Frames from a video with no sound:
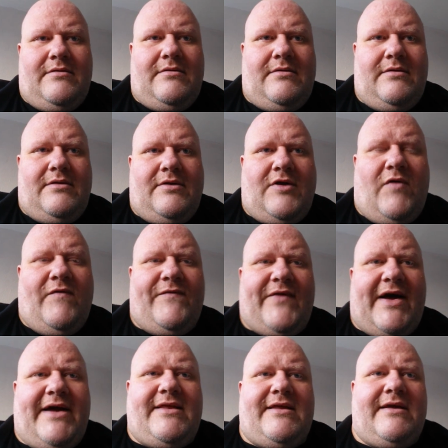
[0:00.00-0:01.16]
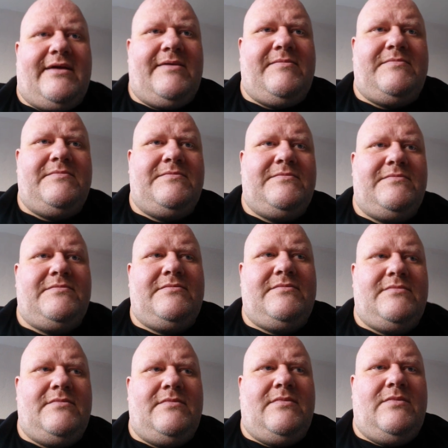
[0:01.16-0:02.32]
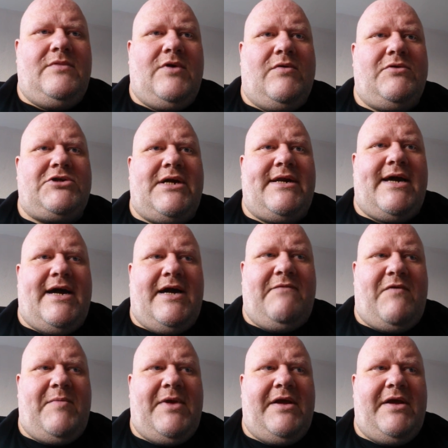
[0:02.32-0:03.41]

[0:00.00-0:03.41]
don't fight it. Don't try and hide from it,